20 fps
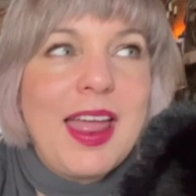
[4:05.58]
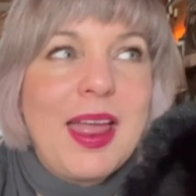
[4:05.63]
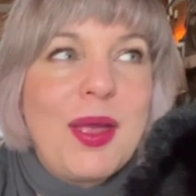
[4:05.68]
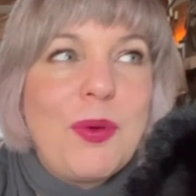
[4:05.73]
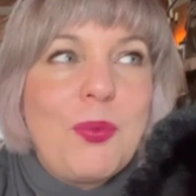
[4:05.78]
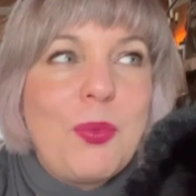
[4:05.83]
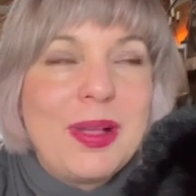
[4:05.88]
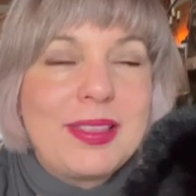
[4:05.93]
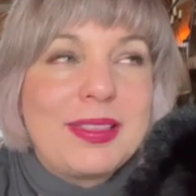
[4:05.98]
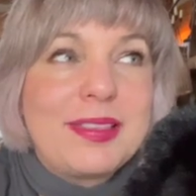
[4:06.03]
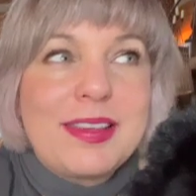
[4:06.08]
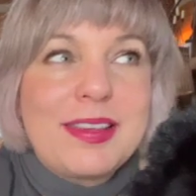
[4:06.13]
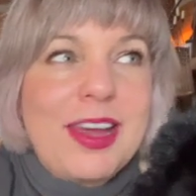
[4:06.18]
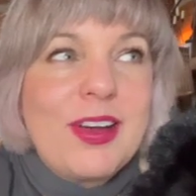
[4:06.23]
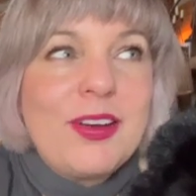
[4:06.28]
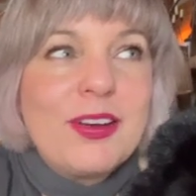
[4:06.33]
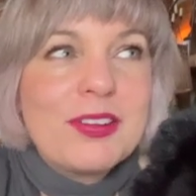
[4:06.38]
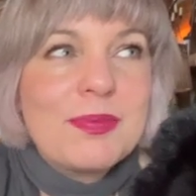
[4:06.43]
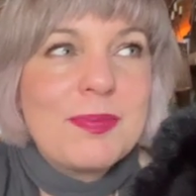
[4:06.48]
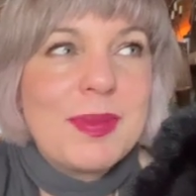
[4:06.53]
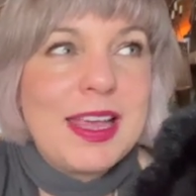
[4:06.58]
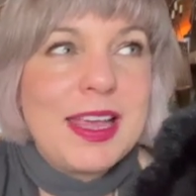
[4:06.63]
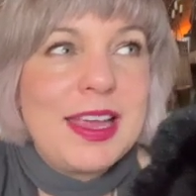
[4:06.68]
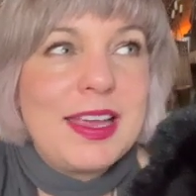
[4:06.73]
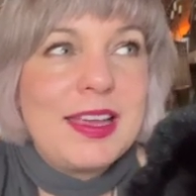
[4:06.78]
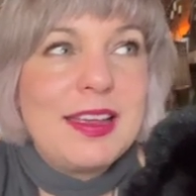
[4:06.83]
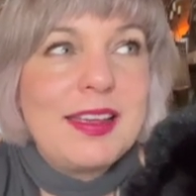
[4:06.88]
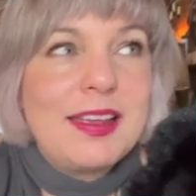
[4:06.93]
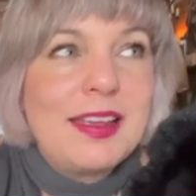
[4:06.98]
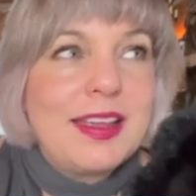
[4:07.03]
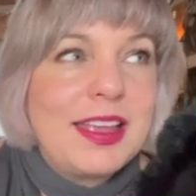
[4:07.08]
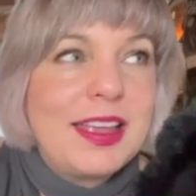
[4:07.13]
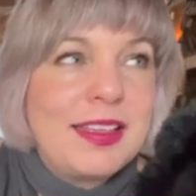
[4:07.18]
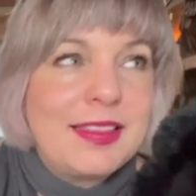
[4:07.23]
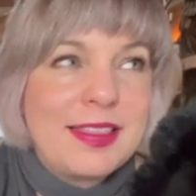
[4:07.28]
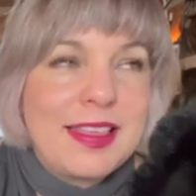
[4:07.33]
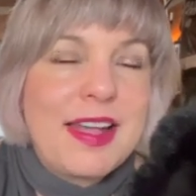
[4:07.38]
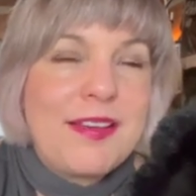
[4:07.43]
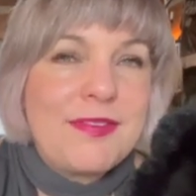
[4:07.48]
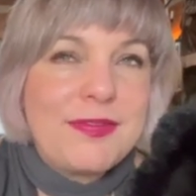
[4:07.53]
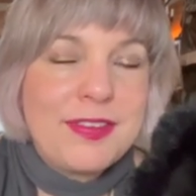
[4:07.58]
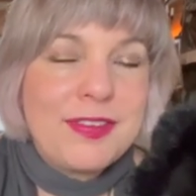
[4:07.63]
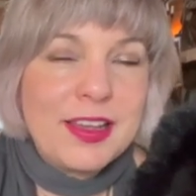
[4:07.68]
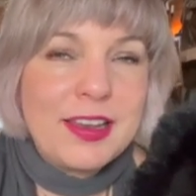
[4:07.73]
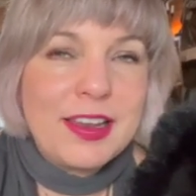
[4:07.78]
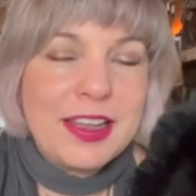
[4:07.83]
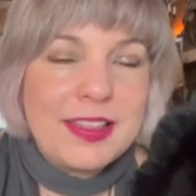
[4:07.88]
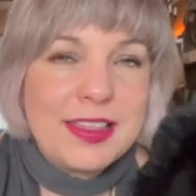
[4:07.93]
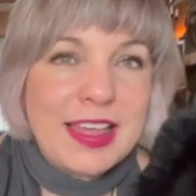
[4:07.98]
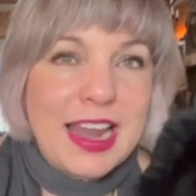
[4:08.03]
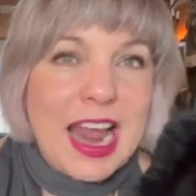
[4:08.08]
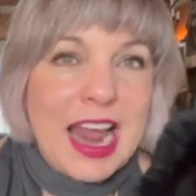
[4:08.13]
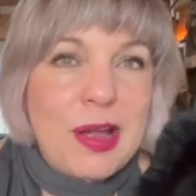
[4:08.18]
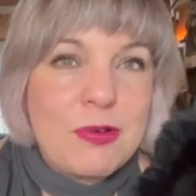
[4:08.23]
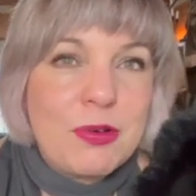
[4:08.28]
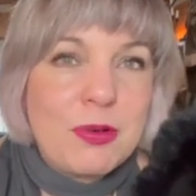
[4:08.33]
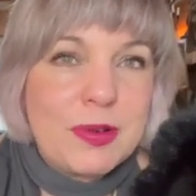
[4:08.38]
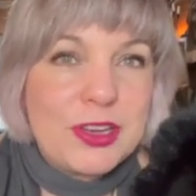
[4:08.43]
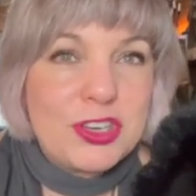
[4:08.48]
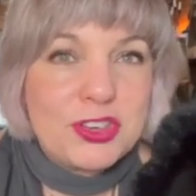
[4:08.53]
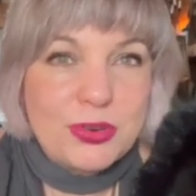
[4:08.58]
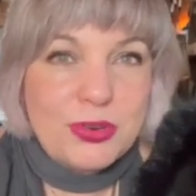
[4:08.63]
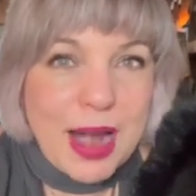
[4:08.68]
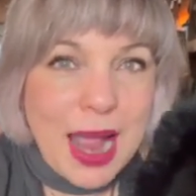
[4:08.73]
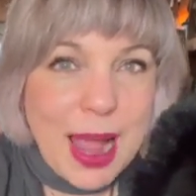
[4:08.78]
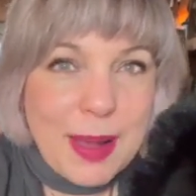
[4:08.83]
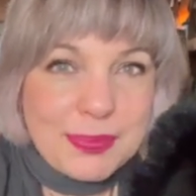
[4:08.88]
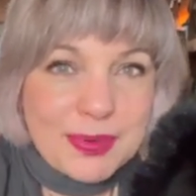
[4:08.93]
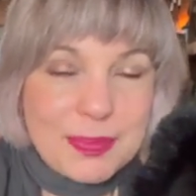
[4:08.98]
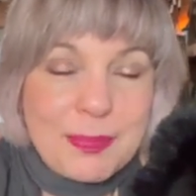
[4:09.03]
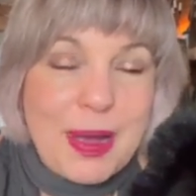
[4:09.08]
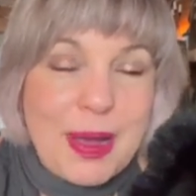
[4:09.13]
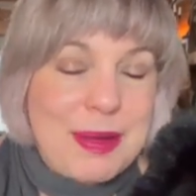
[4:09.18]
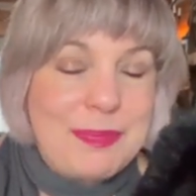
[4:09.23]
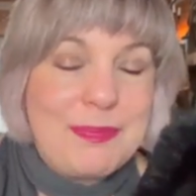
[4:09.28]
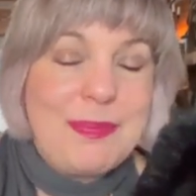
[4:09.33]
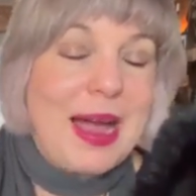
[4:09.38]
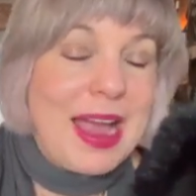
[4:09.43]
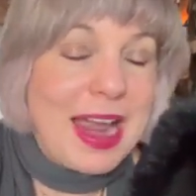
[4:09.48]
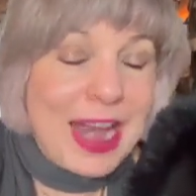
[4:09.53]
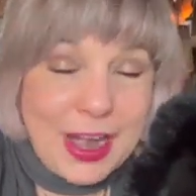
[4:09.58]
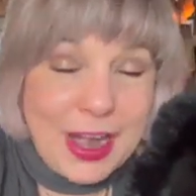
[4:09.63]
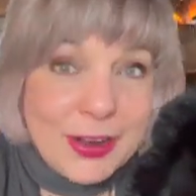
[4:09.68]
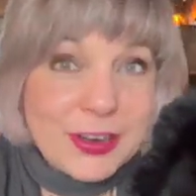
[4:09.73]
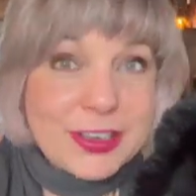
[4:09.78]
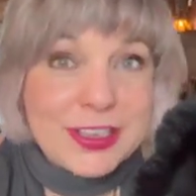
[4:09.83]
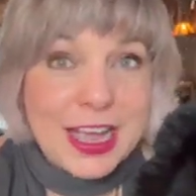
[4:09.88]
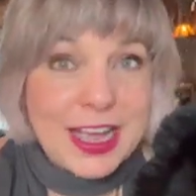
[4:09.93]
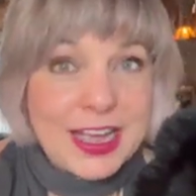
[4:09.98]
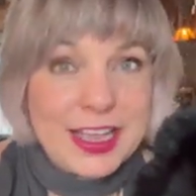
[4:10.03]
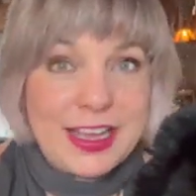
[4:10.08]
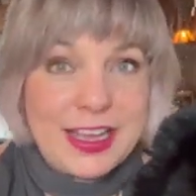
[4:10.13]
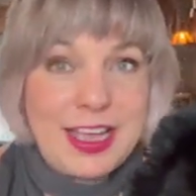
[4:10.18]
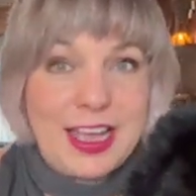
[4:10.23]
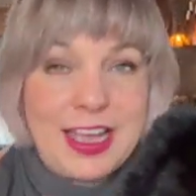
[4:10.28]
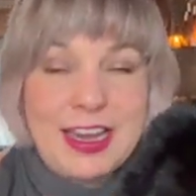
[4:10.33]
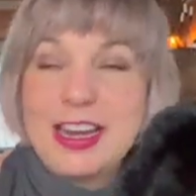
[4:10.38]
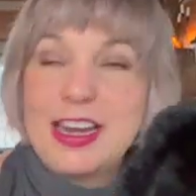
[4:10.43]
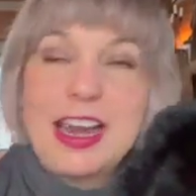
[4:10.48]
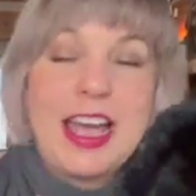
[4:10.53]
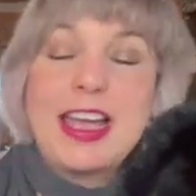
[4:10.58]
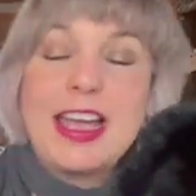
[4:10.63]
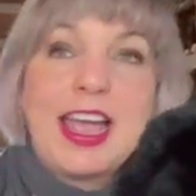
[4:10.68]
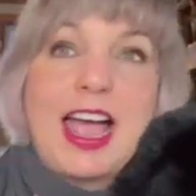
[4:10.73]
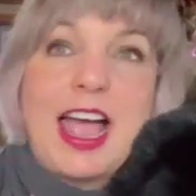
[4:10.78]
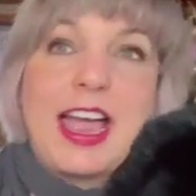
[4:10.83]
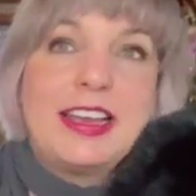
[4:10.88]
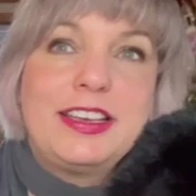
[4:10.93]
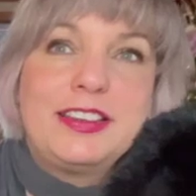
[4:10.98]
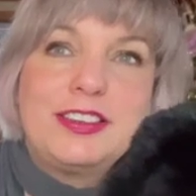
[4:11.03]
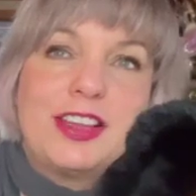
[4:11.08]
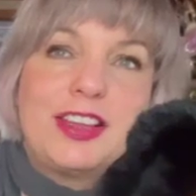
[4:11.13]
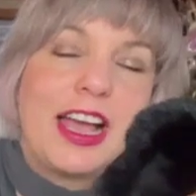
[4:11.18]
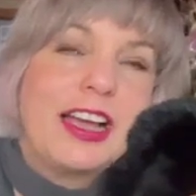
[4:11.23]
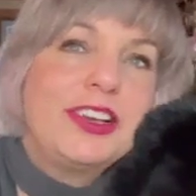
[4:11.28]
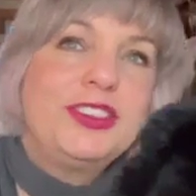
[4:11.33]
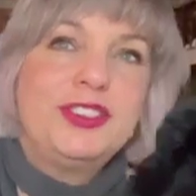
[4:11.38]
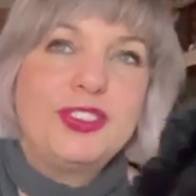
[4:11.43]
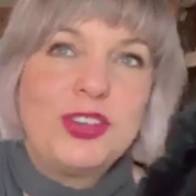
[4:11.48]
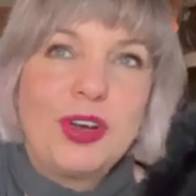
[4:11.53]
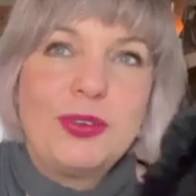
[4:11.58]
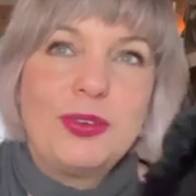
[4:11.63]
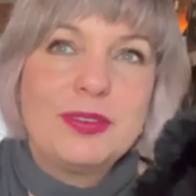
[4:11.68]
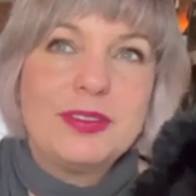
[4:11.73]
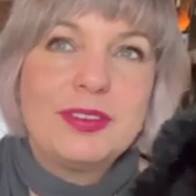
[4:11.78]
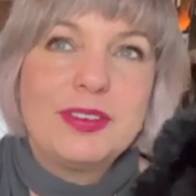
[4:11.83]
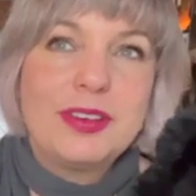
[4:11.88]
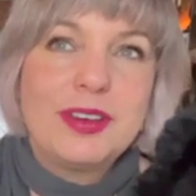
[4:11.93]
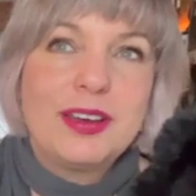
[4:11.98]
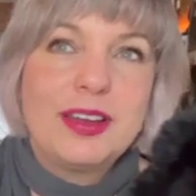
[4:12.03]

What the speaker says: what scares me is that feeling that I will be trapped by my hair dye again, and I don't.